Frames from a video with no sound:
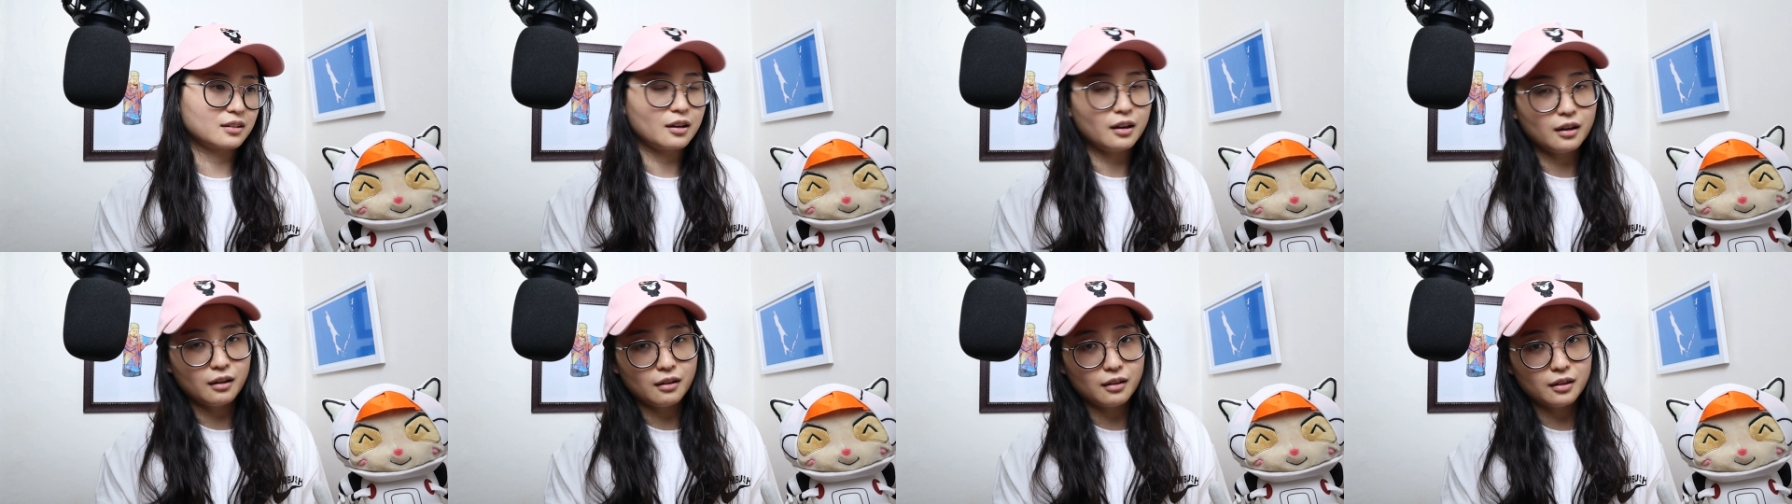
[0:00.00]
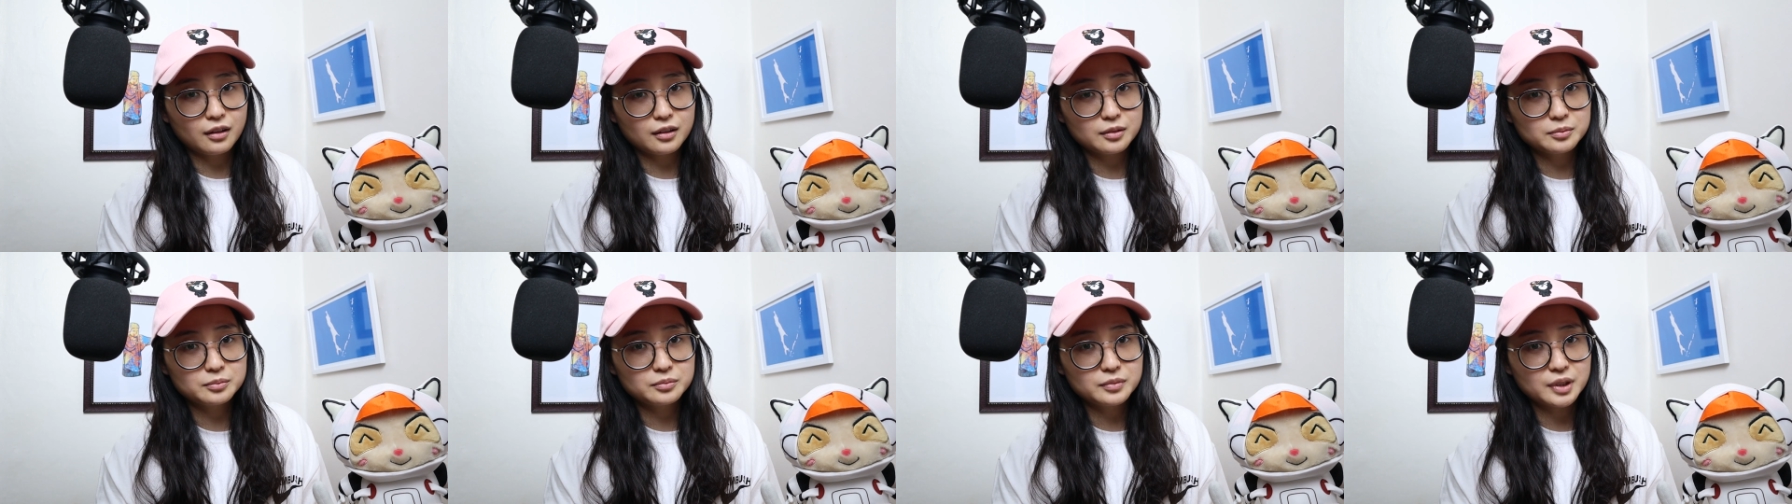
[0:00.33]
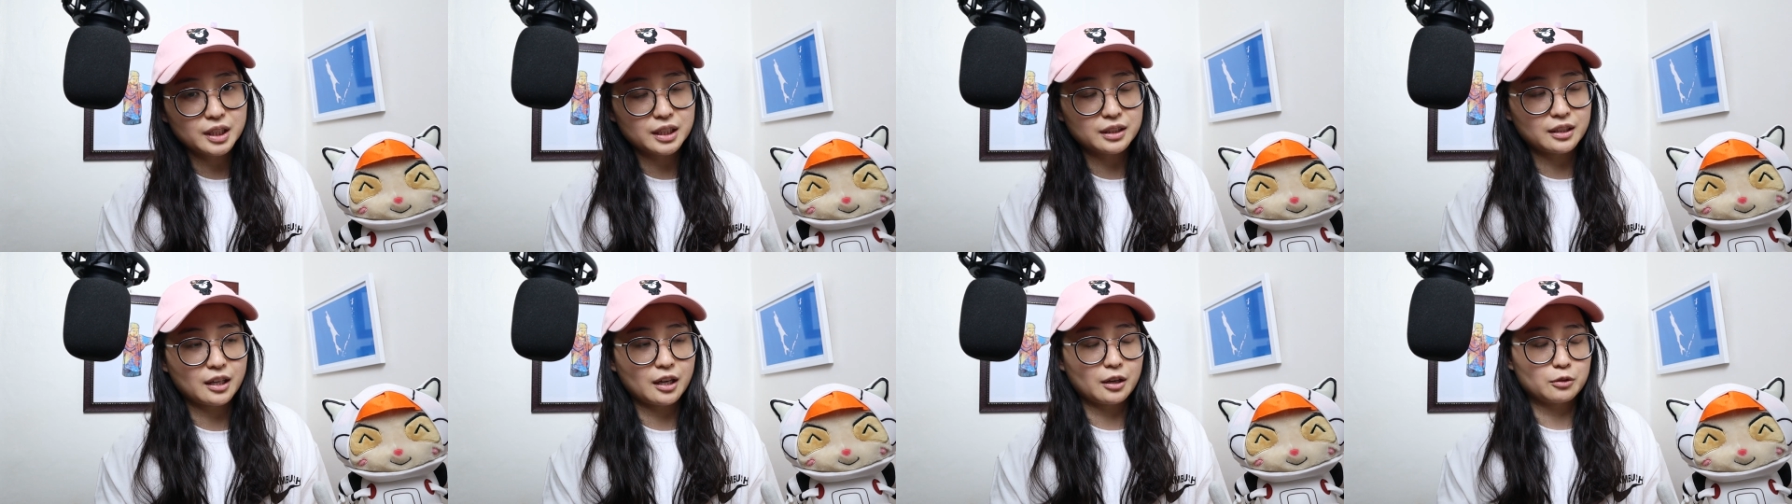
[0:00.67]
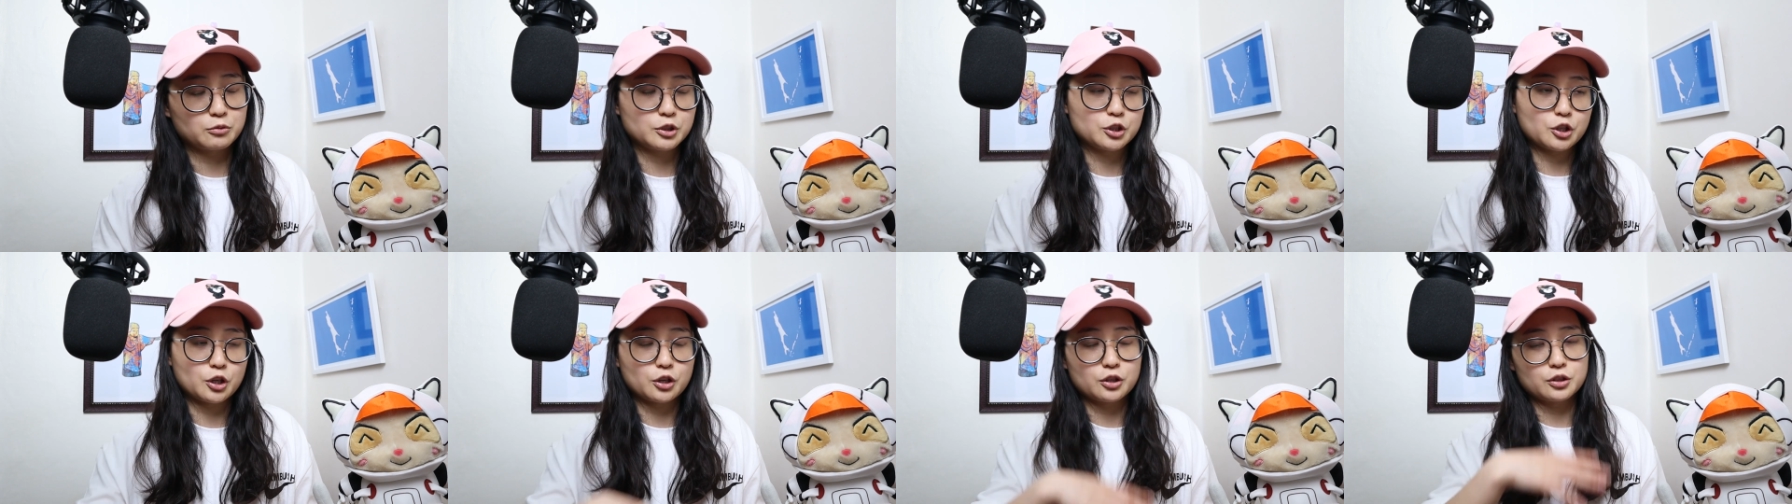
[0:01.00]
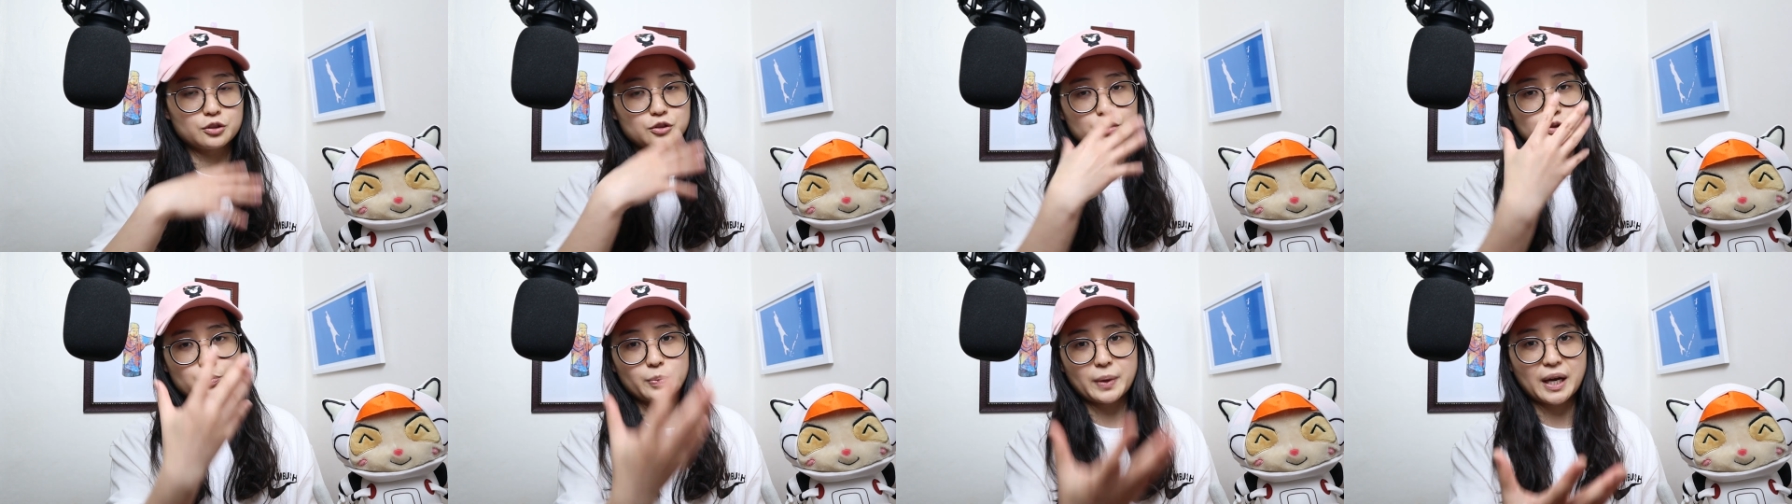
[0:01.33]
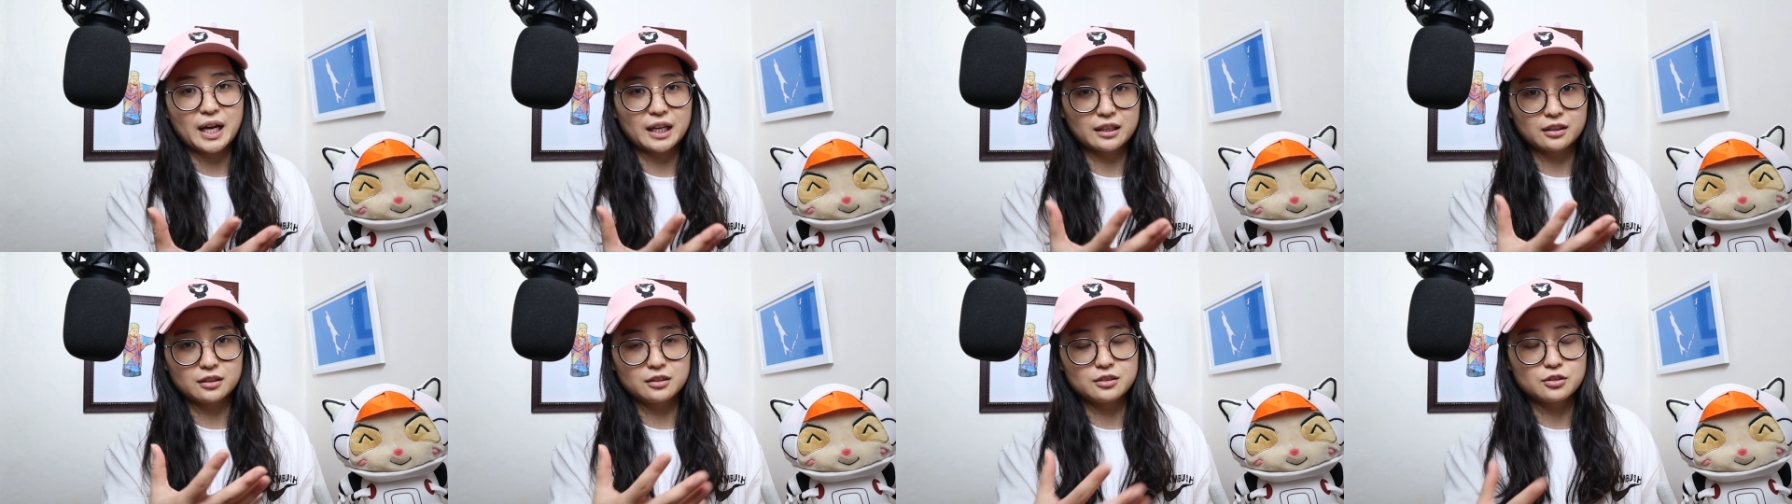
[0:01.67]
calm, and now returns
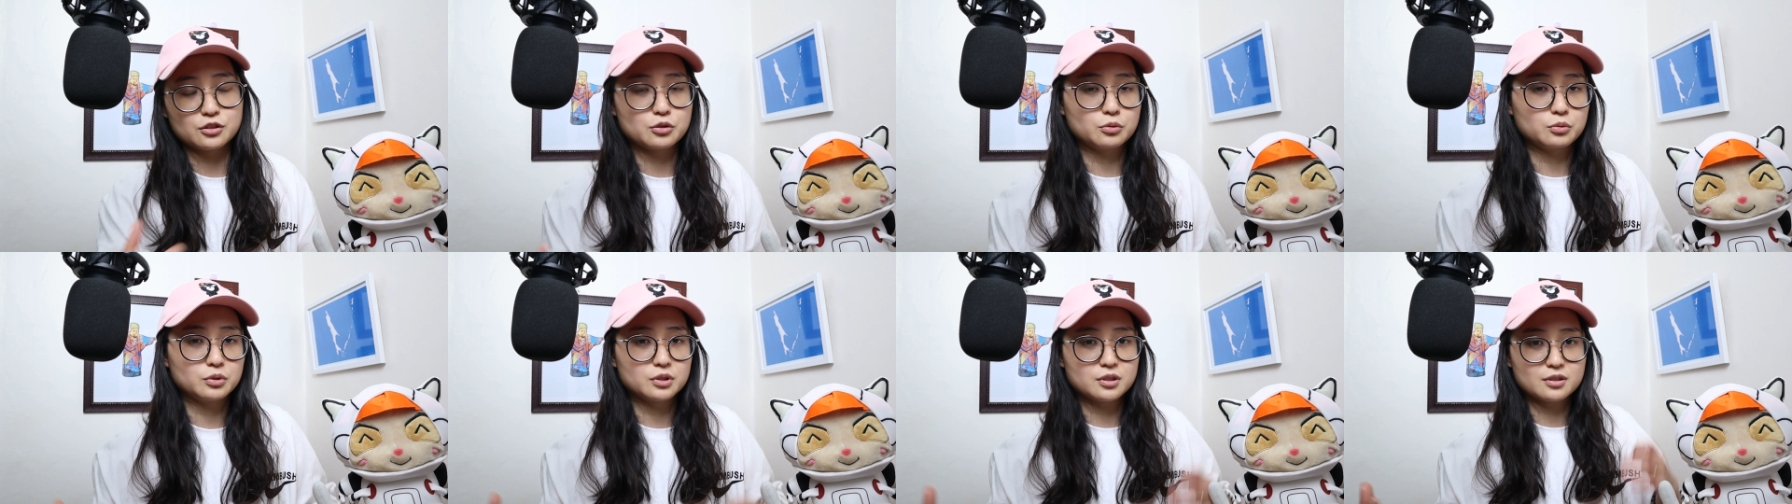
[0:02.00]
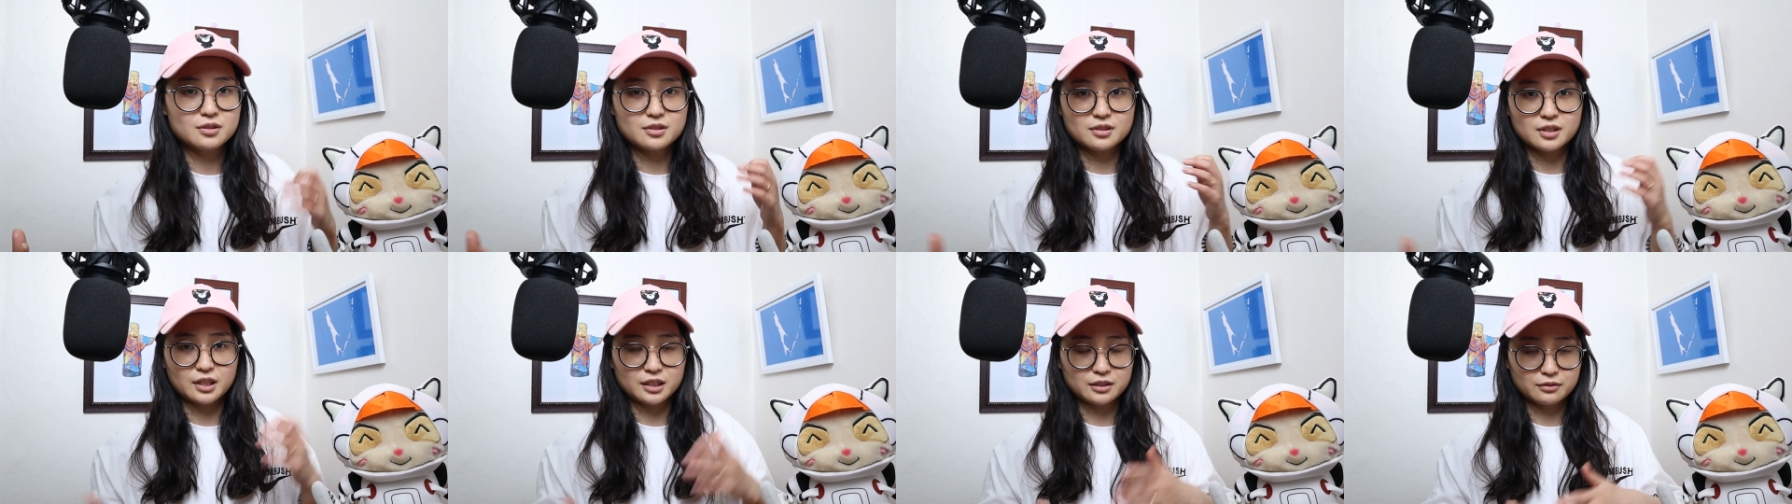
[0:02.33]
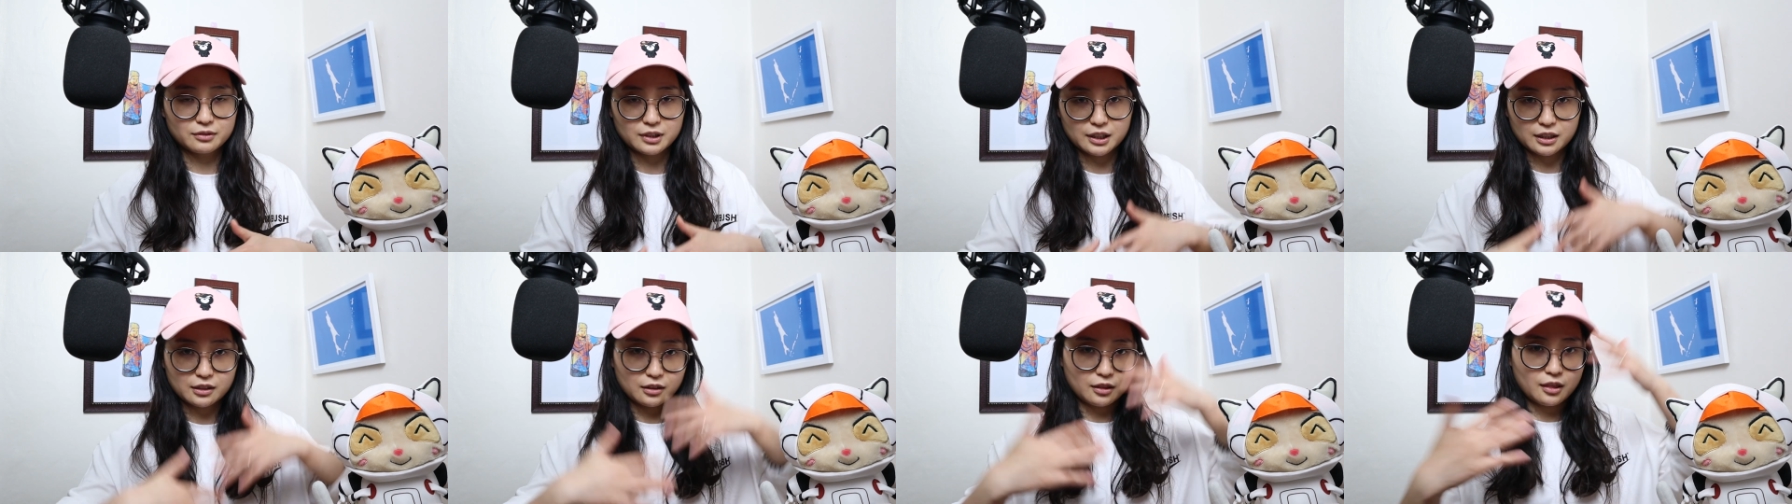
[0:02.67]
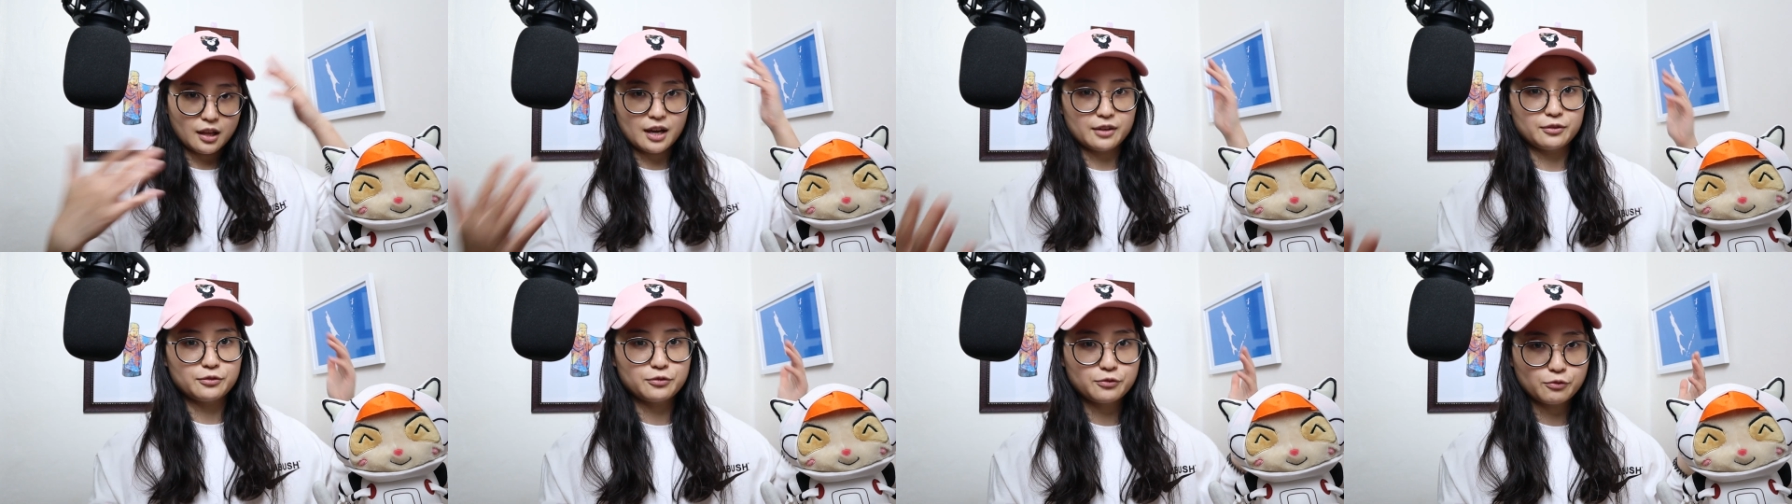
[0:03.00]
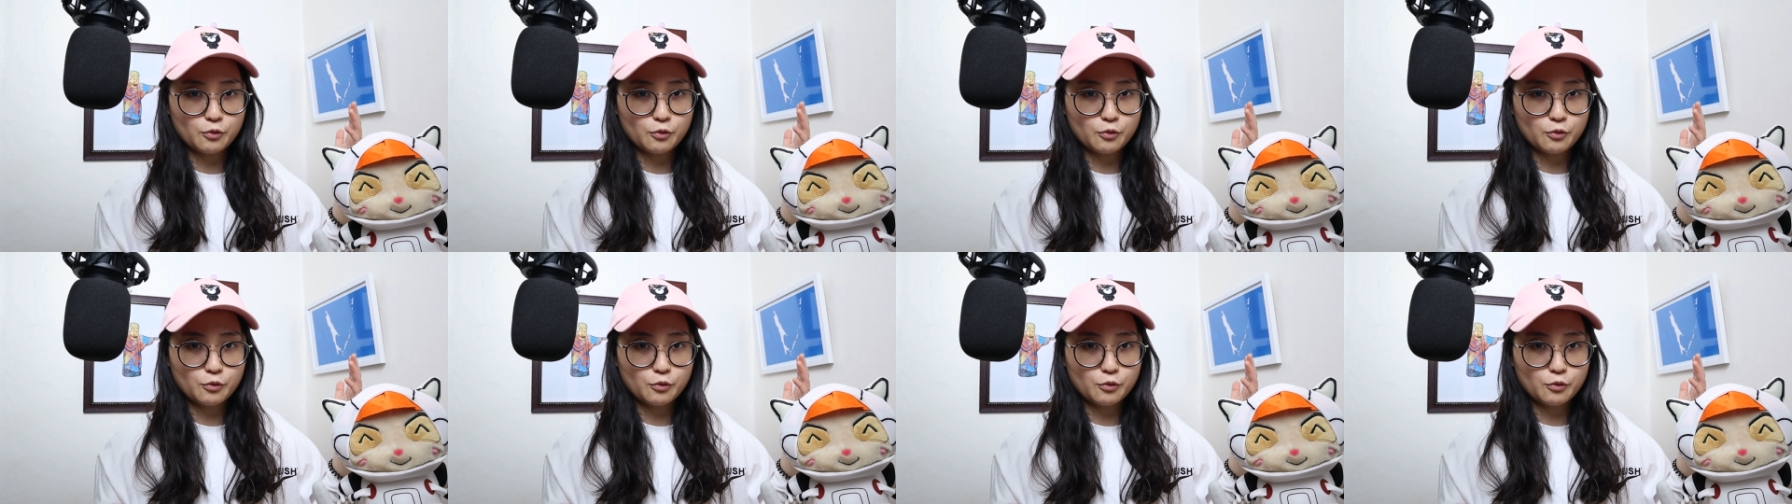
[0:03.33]
back into its kind of like life